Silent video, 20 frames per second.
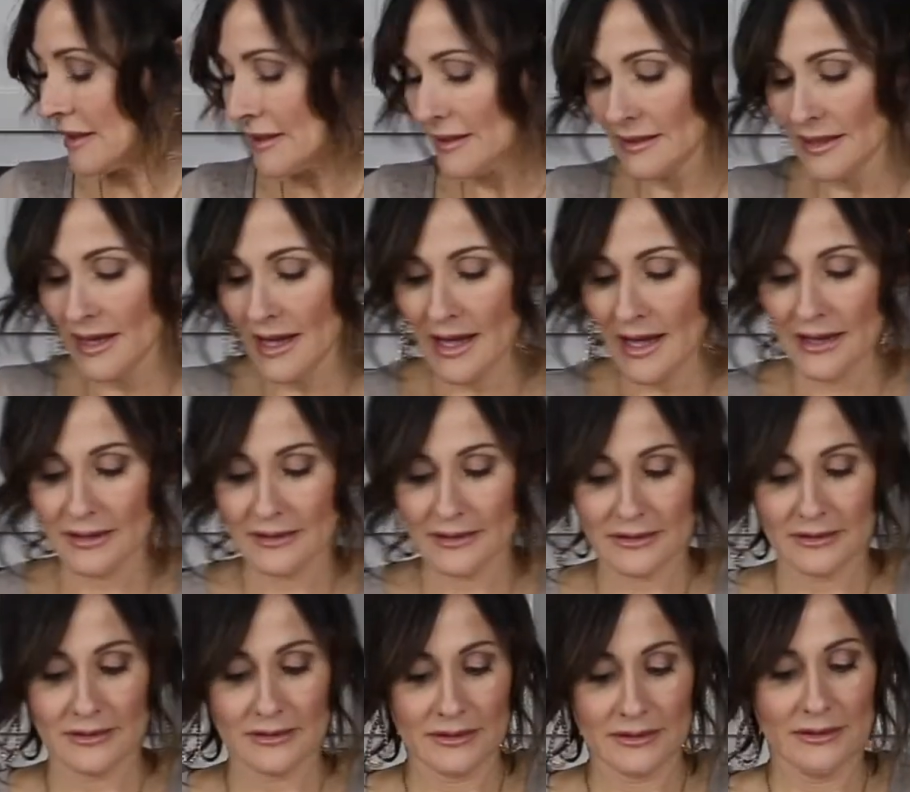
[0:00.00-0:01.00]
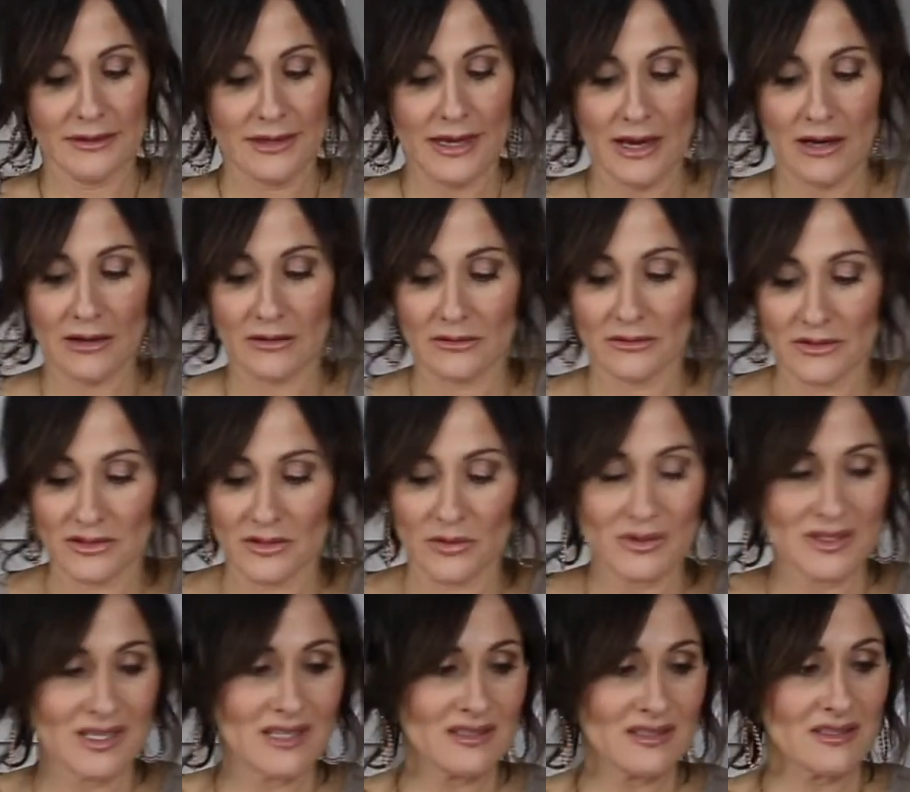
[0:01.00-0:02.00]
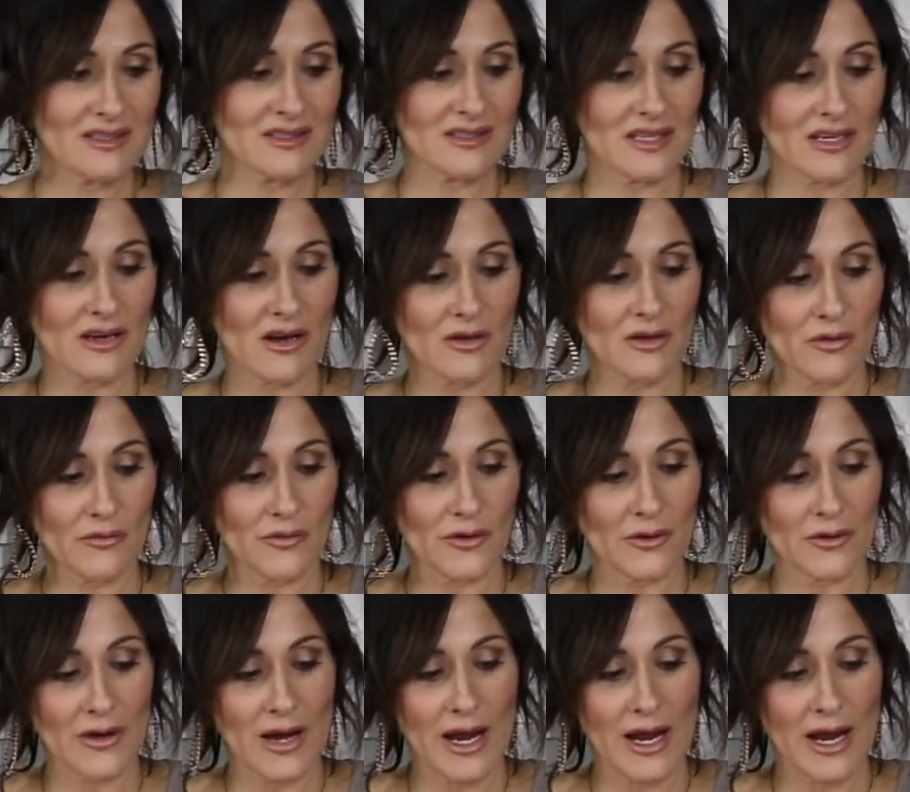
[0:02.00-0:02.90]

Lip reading: like that. Now, so it doesn't stick all over your